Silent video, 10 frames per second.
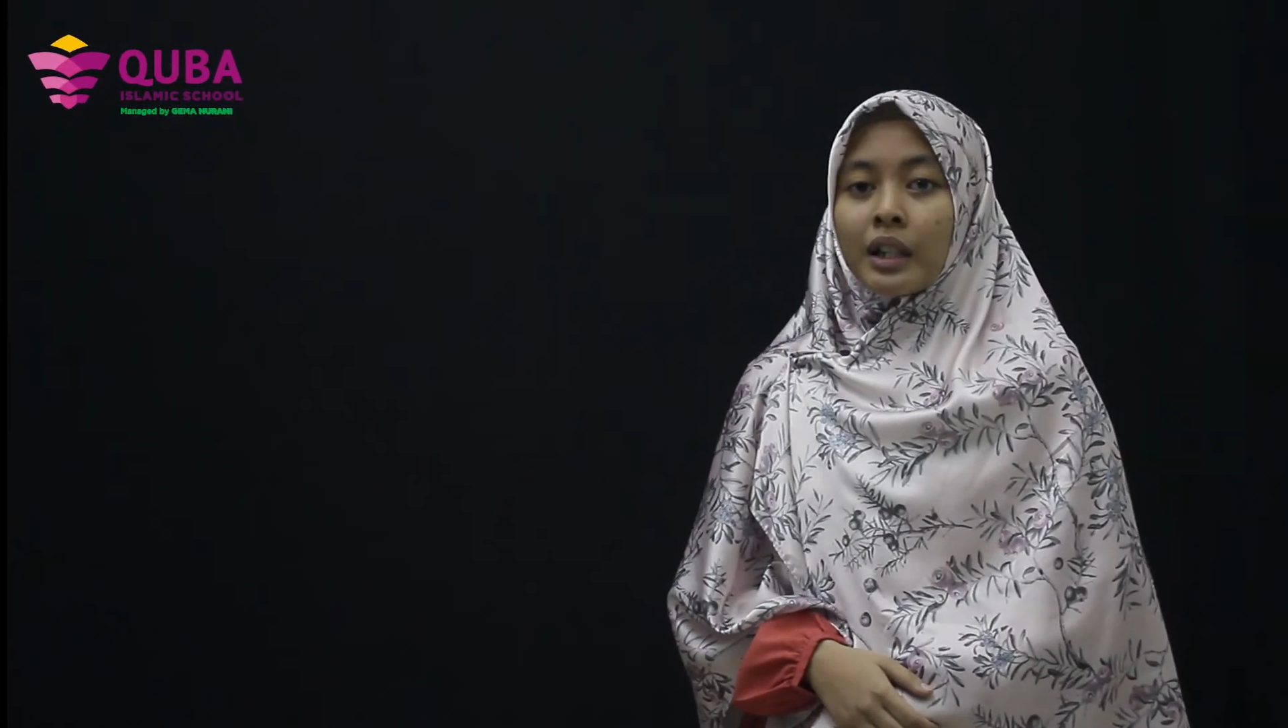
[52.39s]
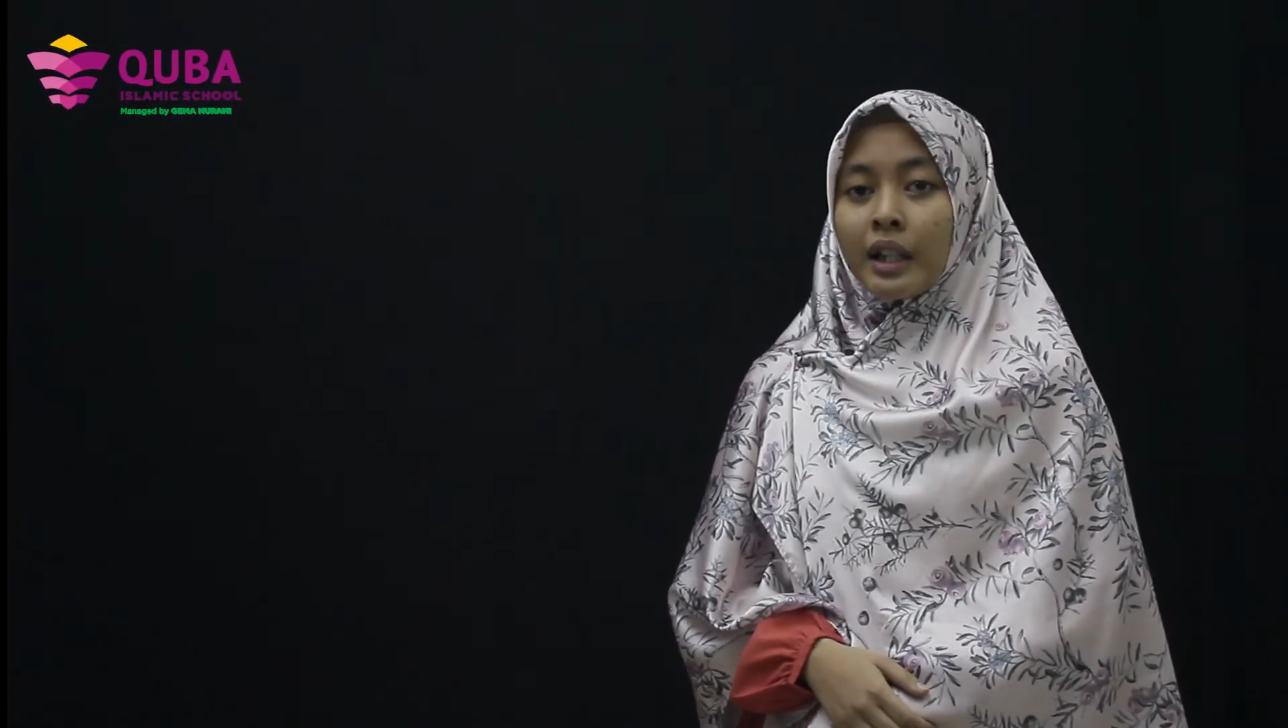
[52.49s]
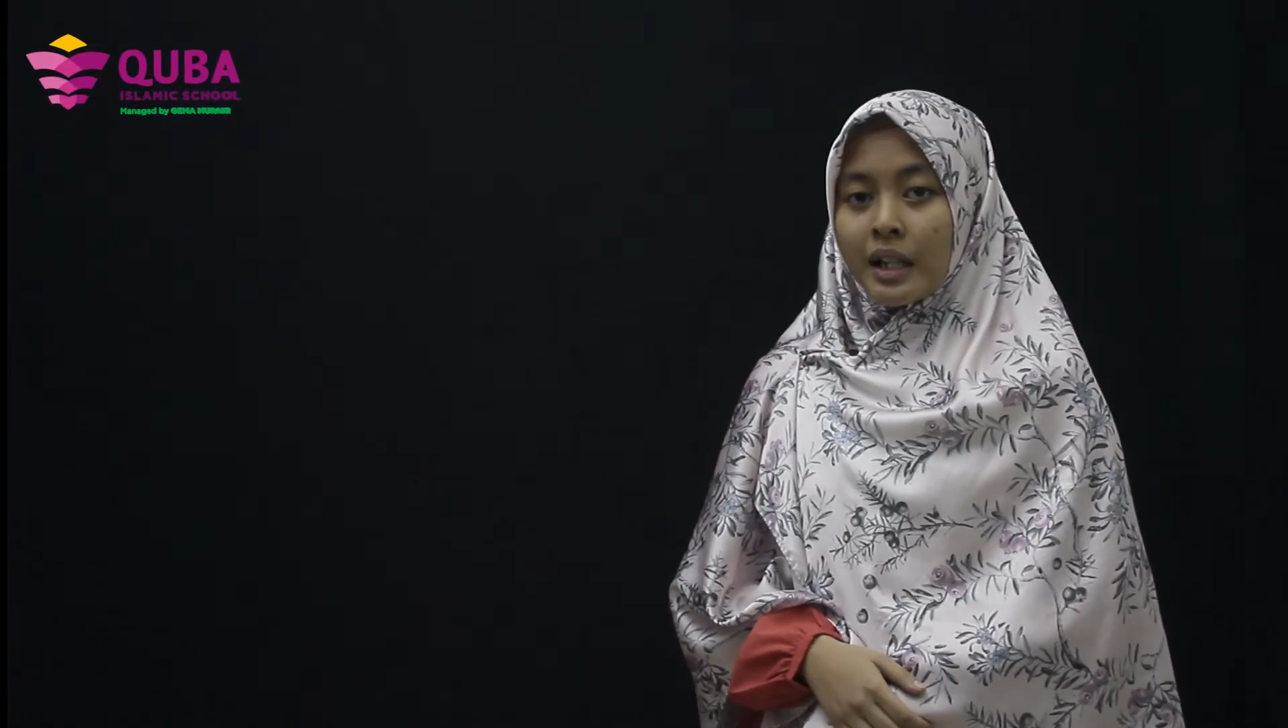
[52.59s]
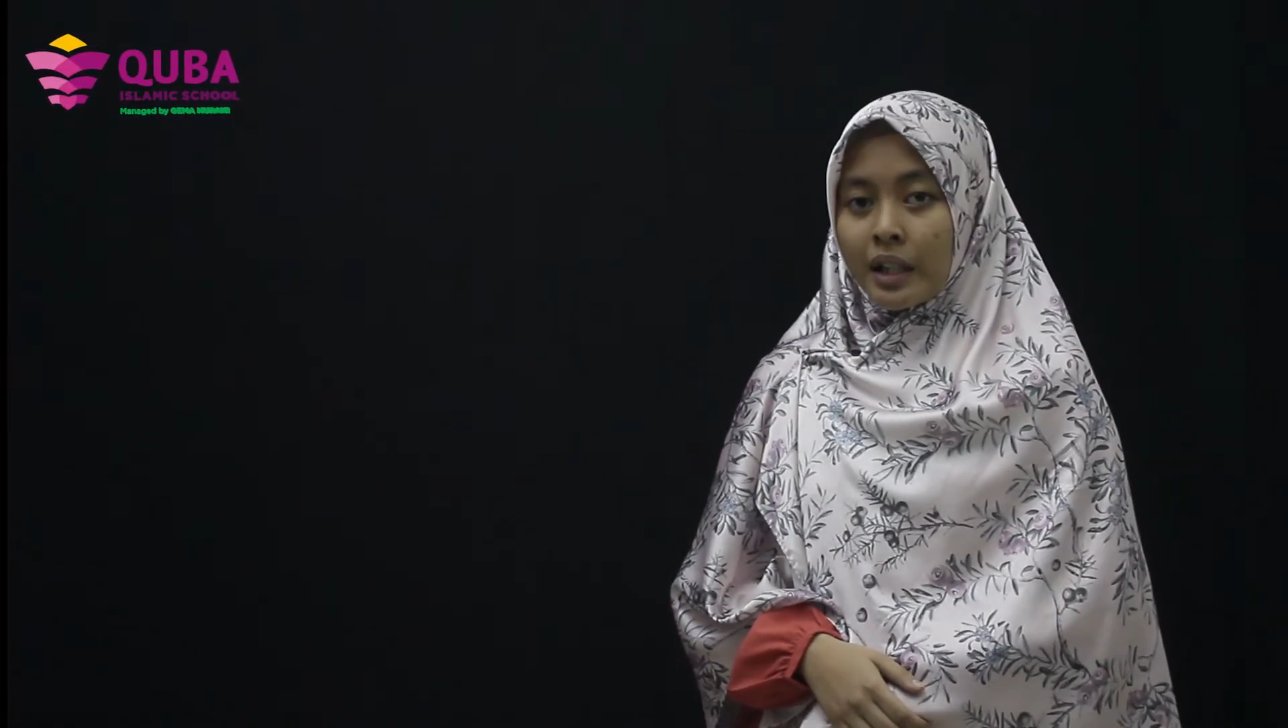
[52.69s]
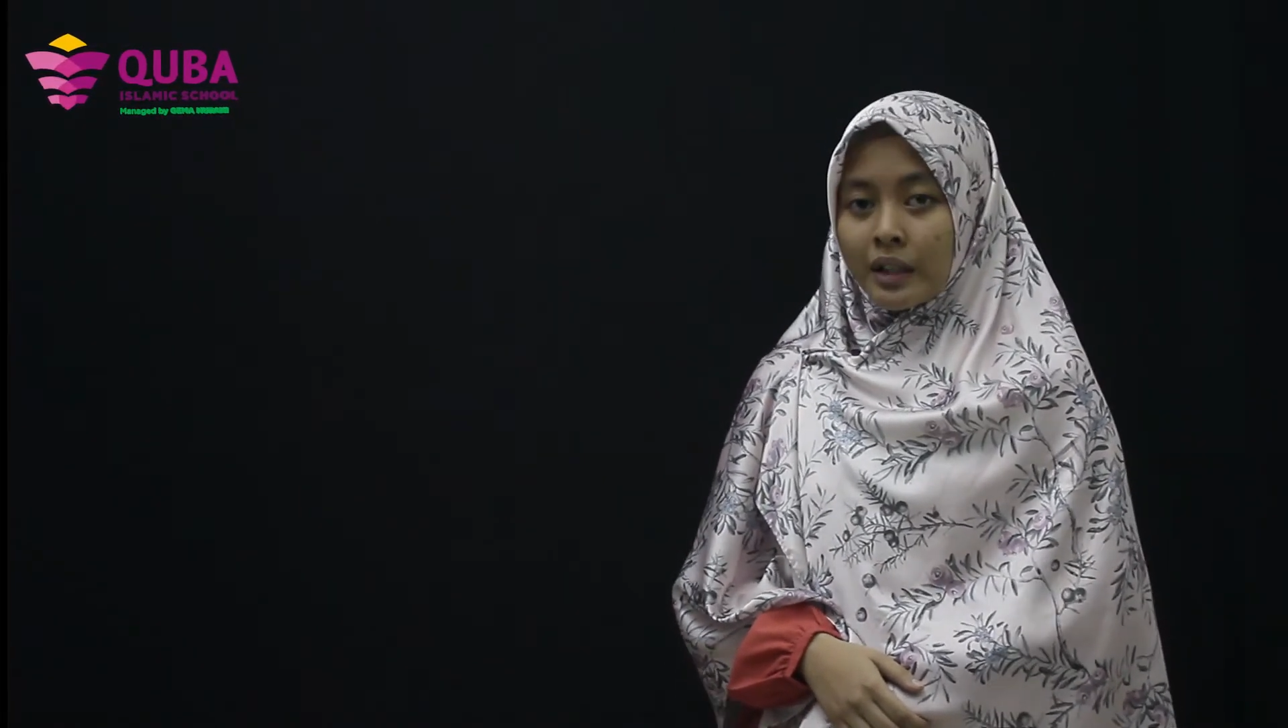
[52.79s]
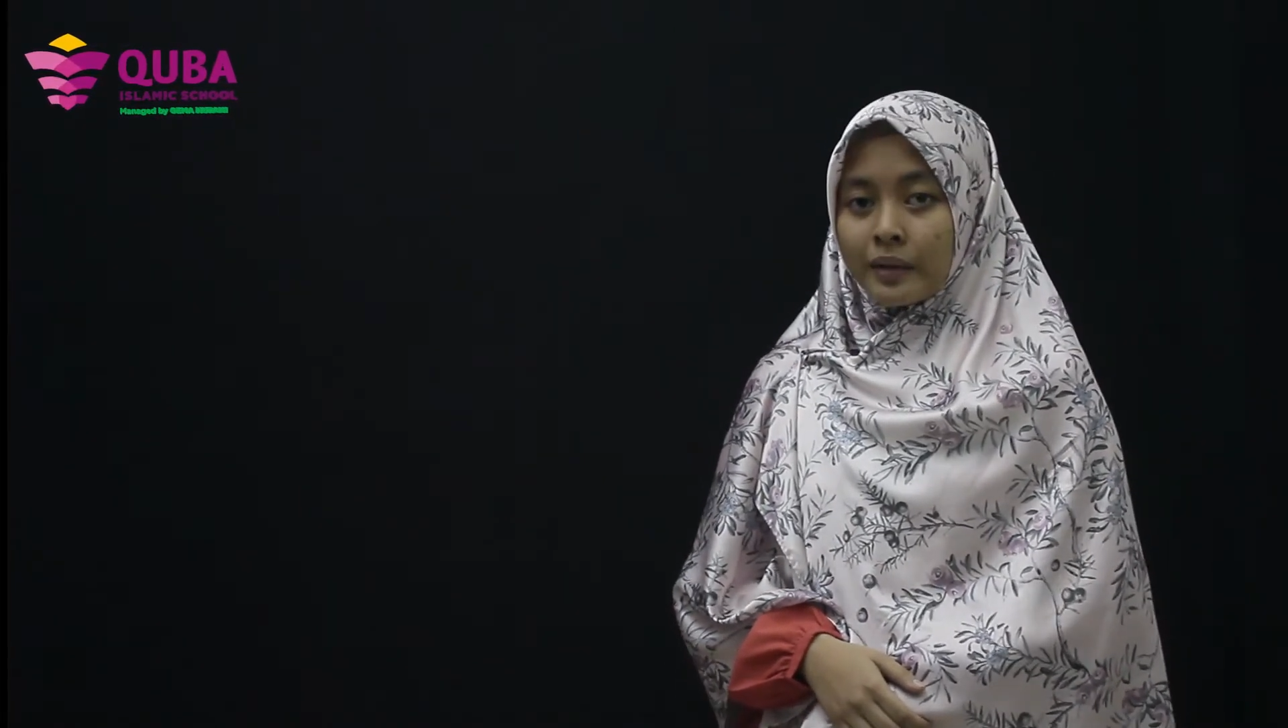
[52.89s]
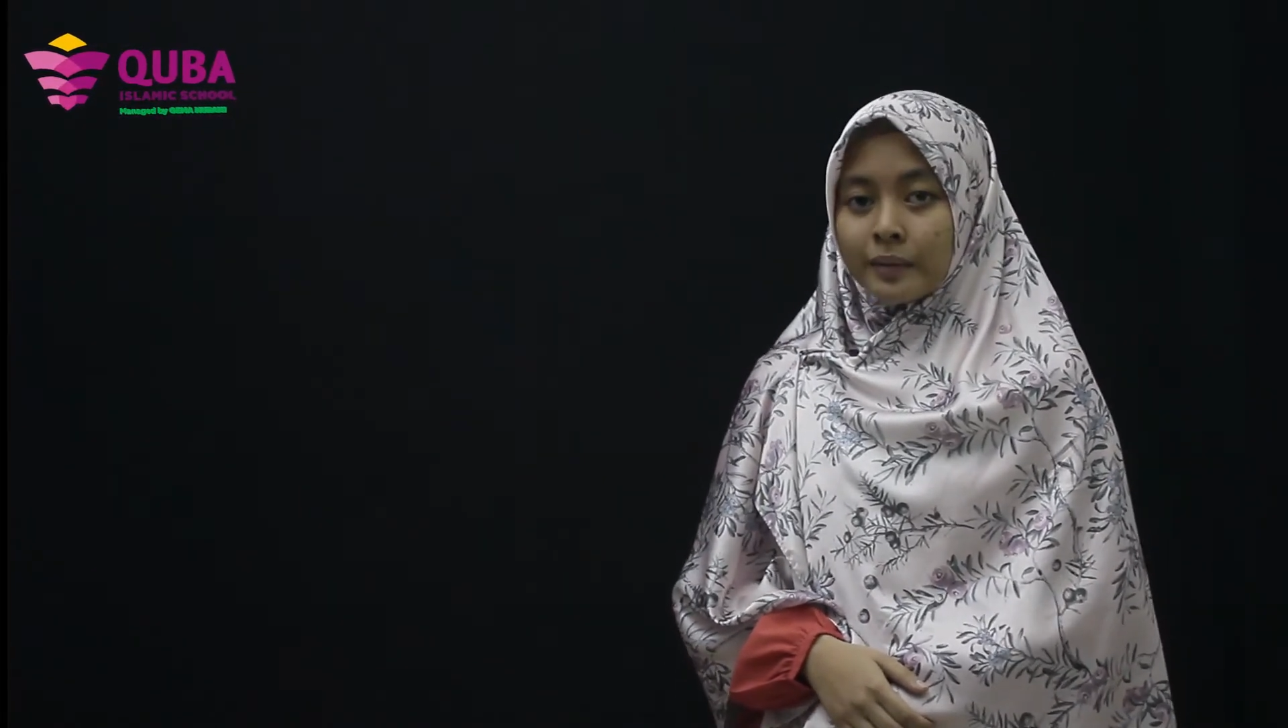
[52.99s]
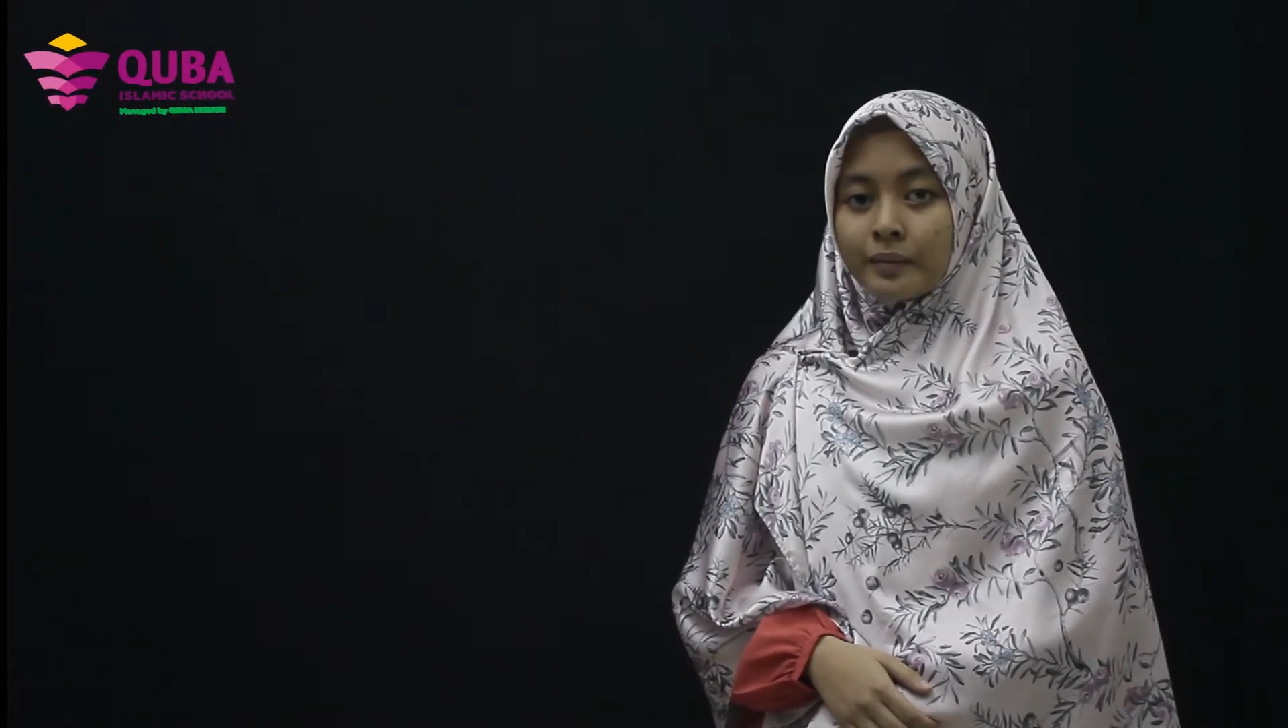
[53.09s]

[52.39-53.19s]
lesson.